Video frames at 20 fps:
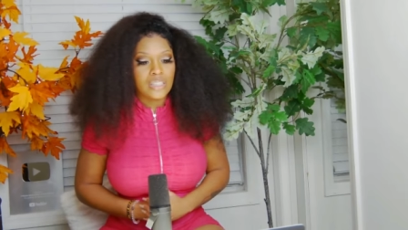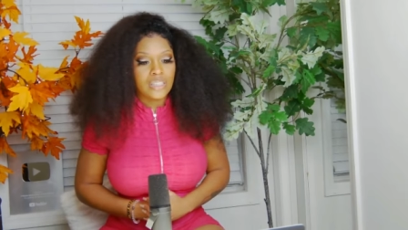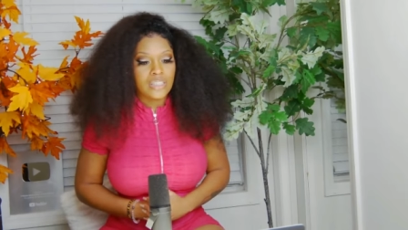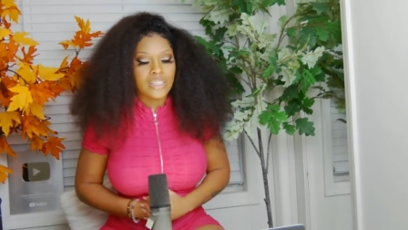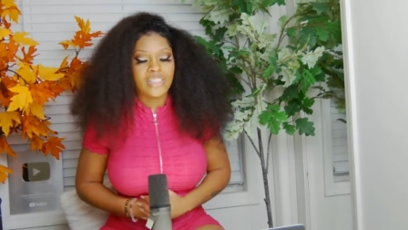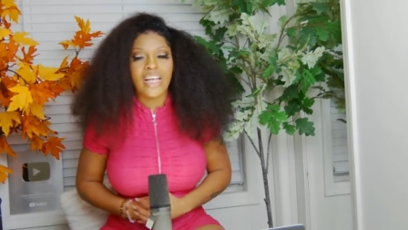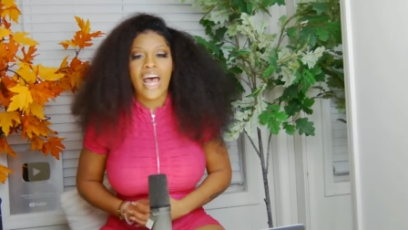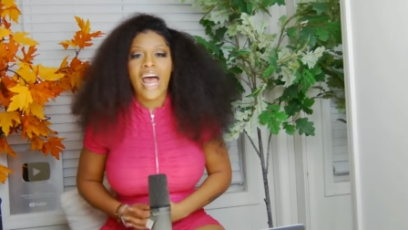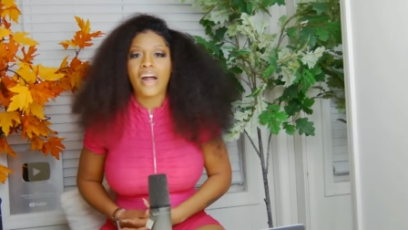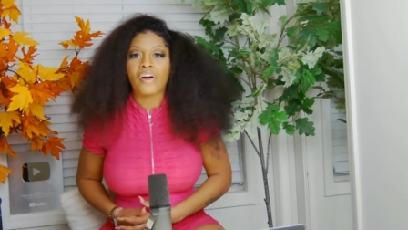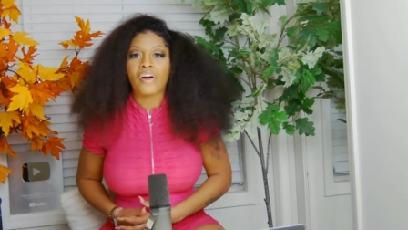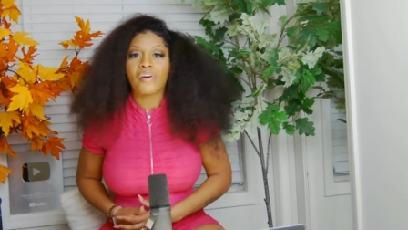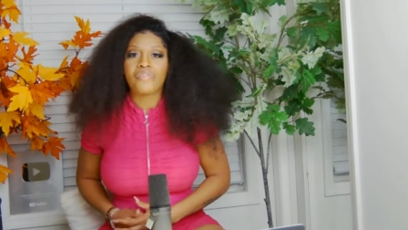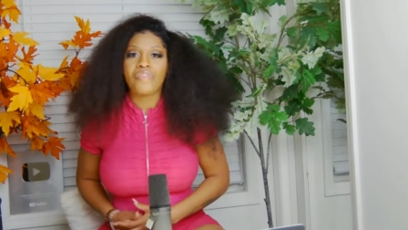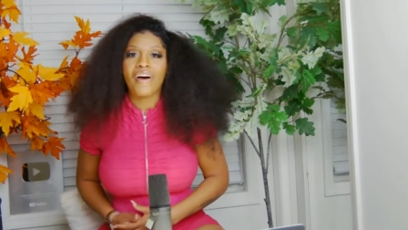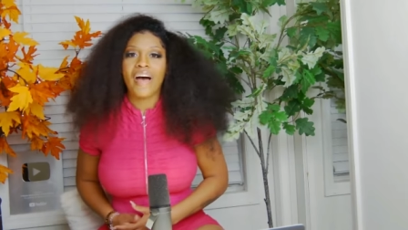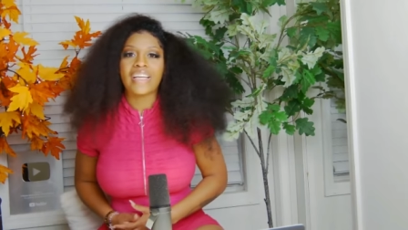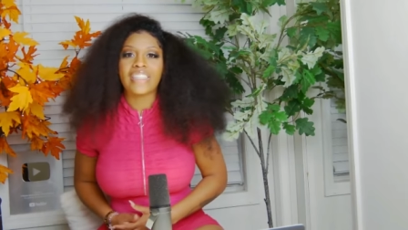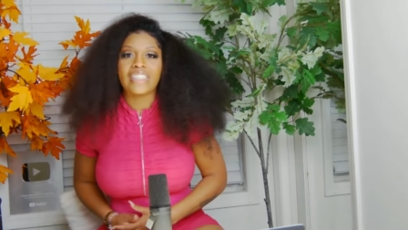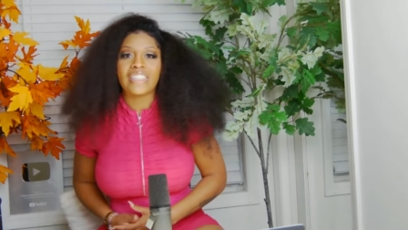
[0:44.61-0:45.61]

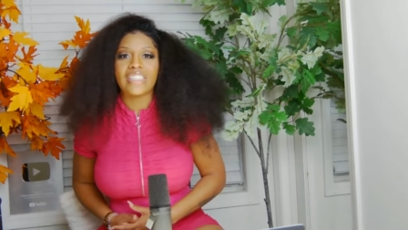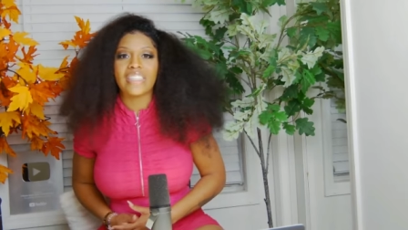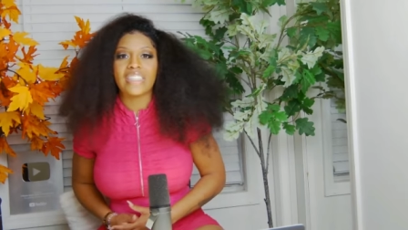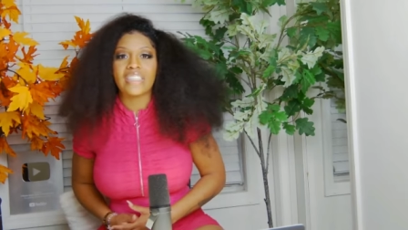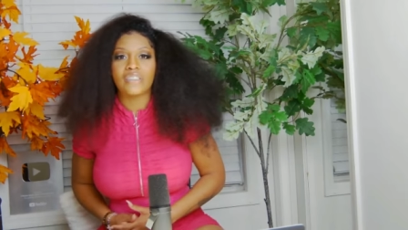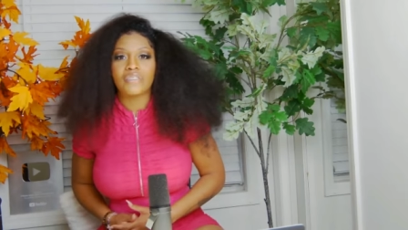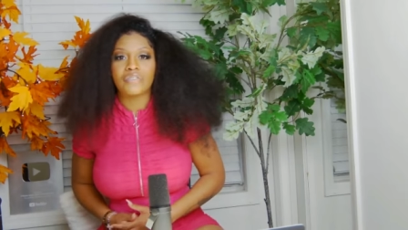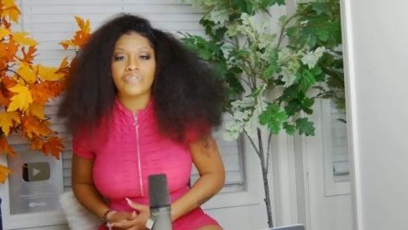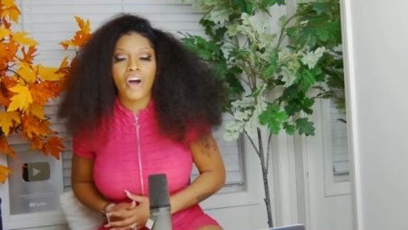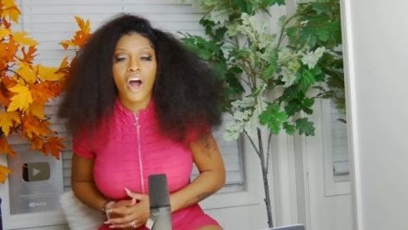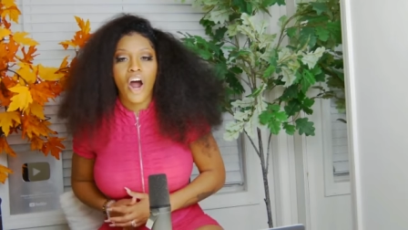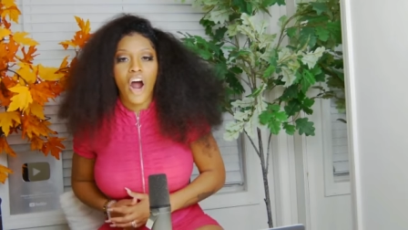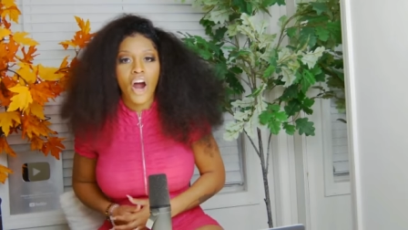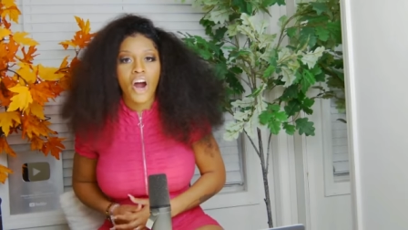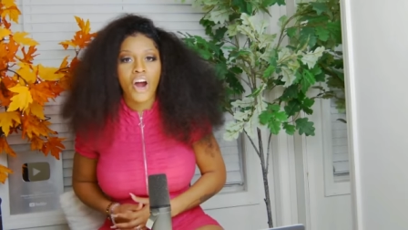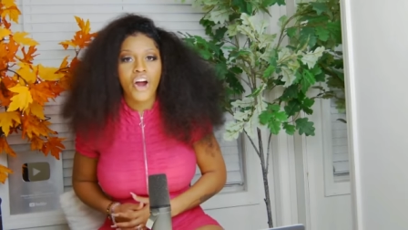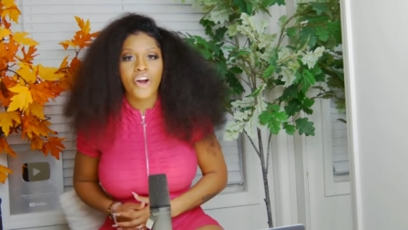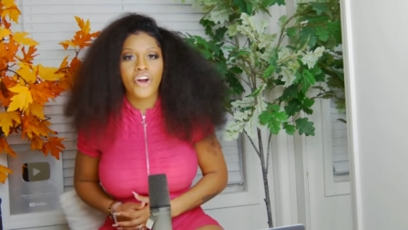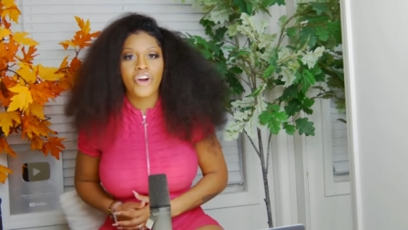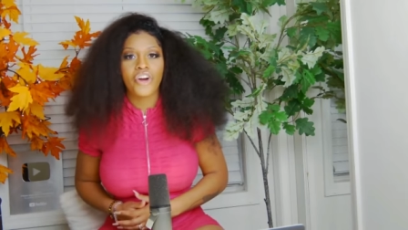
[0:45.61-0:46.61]
sacrificing for
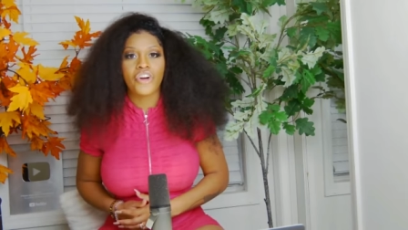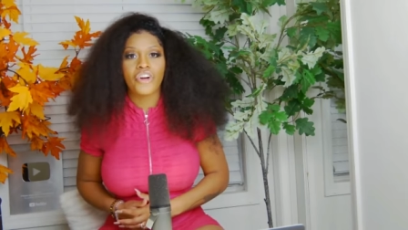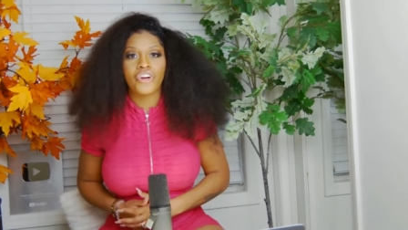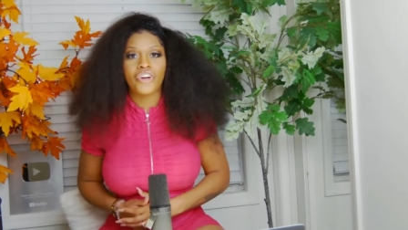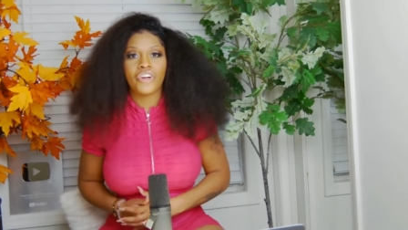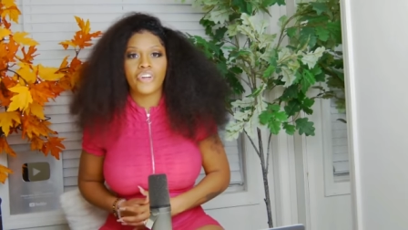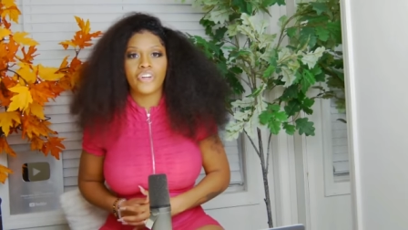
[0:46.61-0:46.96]
her,